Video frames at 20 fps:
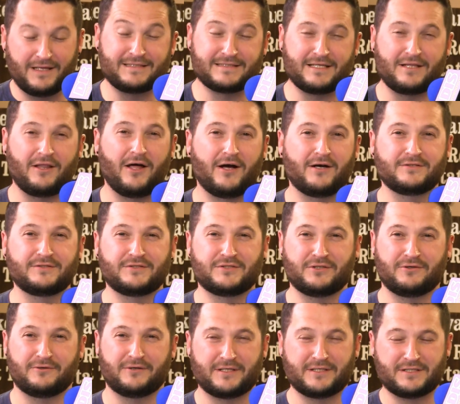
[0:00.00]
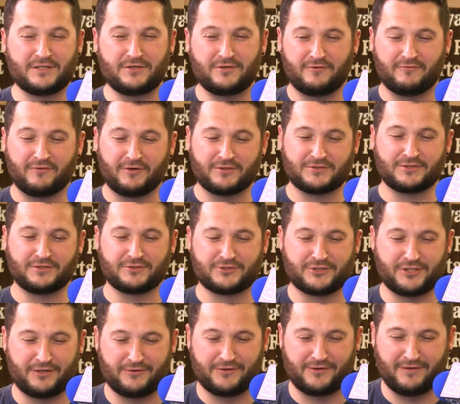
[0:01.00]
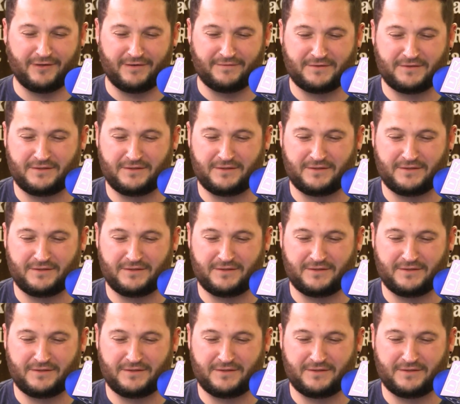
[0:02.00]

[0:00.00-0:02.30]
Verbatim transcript: it's a long story it's a Universal show you'll have